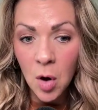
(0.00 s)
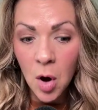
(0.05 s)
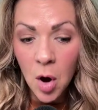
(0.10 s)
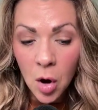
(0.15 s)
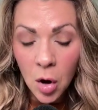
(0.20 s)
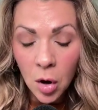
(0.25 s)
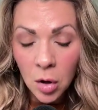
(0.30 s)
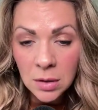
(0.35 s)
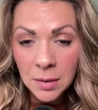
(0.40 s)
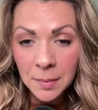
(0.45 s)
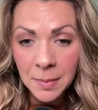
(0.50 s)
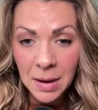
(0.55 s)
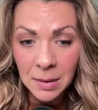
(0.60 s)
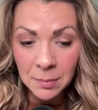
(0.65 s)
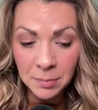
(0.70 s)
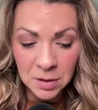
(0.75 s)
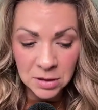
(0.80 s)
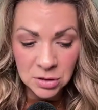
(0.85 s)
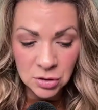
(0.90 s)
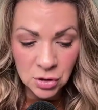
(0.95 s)
all
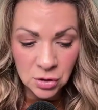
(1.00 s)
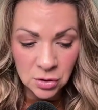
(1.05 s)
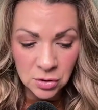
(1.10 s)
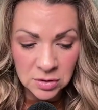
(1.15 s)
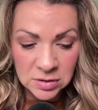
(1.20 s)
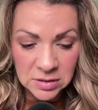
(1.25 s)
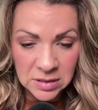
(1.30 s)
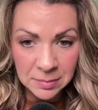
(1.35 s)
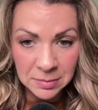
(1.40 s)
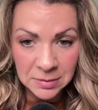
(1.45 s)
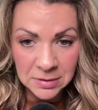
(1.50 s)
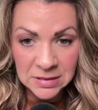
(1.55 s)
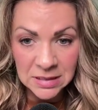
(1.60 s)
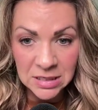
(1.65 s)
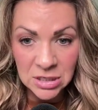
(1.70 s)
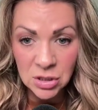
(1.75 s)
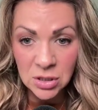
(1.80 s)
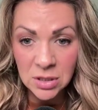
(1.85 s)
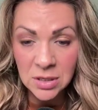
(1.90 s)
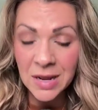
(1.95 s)
about blood sugar
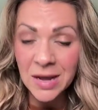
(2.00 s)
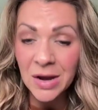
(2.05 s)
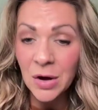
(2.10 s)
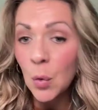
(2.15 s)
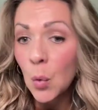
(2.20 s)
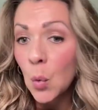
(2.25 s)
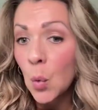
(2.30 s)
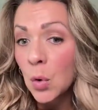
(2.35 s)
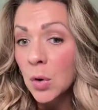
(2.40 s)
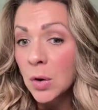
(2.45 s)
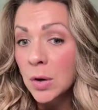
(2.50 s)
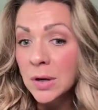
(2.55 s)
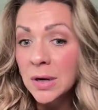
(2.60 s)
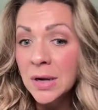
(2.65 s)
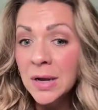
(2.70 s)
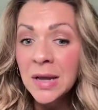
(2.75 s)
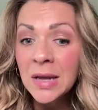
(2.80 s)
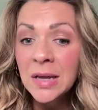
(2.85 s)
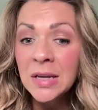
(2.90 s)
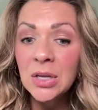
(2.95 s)
stabilization or,
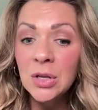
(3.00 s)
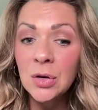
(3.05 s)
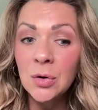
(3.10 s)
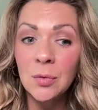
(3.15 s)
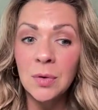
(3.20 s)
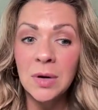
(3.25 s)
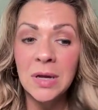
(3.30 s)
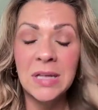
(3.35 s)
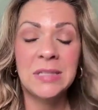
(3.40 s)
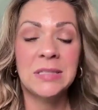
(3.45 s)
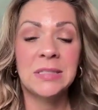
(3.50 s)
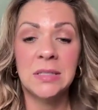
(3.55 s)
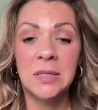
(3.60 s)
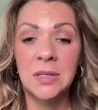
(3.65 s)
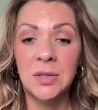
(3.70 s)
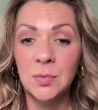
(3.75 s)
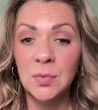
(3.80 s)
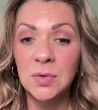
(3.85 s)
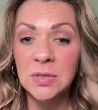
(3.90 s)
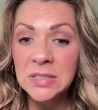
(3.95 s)

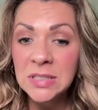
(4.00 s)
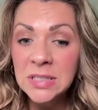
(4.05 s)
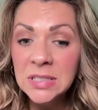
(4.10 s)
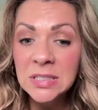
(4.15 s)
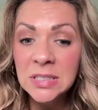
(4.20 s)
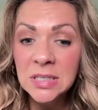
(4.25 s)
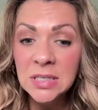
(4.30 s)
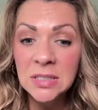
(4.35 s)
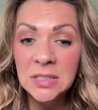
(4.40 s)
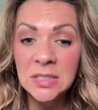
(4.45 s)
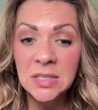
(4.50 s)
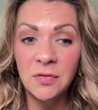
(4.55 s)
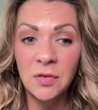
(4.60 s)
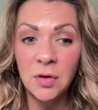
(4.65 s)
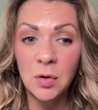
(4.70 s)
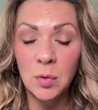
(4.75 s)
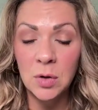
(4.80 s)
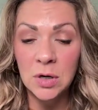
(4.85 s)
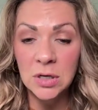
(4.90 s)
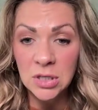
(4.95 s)
insulin resistance, if
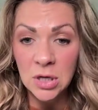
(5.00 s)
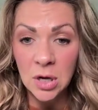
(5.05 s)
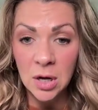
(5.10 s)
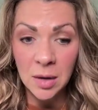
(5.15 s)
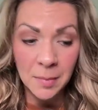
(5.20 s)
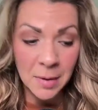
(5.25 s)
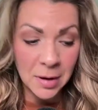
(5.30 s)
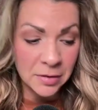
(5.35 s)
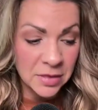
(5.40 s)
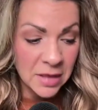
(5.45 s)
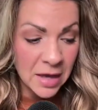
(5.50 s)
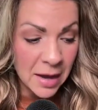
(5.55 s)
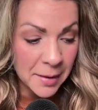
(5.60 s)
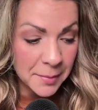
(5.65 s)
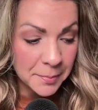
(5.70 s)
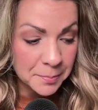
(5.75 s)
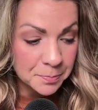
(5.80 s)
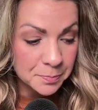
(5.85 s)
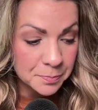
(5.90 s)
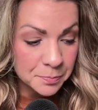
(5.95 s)
you want to talk about
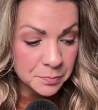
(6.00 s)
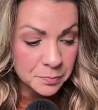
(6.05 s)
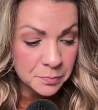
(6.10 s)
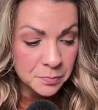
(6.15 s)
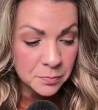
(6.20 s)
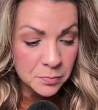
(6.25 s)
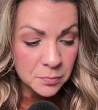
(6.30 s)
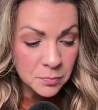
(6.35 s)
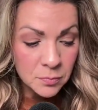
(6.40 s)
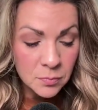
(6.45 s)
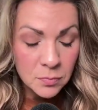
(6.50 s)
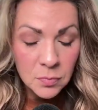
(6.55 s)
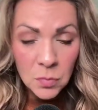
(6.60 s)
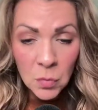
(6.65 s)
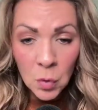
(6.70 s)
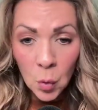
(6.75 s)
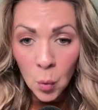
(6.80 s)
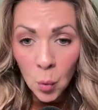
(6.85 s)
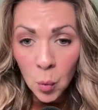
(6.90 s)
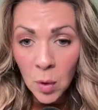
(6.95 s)
that.
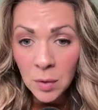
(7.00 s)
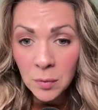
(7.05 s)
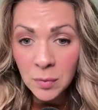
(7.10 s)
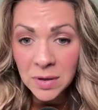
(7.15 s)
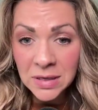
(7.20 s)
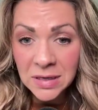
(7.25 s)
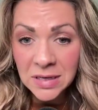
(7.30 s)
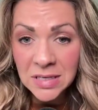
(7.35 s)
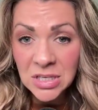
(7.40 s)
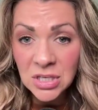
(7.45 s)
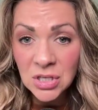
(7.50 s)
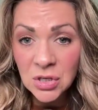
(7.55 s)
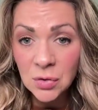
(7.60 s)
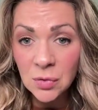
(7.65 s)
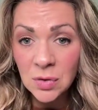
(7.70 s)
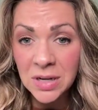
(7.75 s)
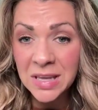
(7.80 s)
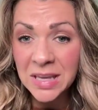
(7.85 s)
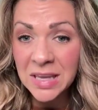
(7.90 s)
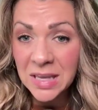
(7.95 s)
What we need to do
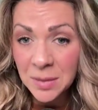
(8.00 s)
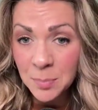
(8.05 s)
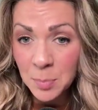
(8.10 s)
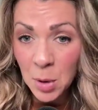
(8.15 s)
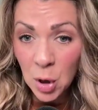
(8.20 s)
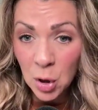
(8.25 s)
to keep